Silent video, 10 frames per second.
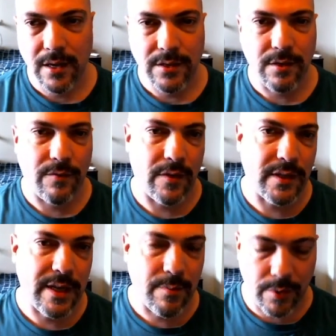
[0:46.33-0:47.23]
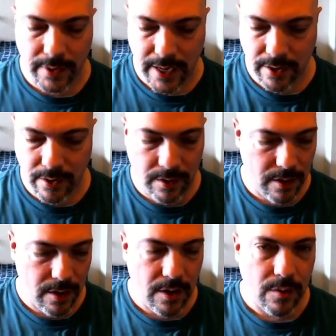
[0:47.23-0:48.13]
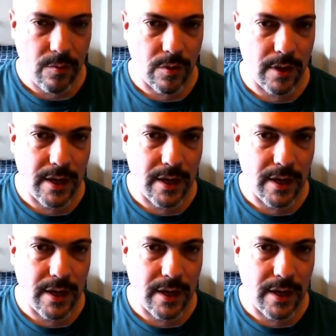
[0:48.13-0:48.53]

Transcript: So, for example, here we're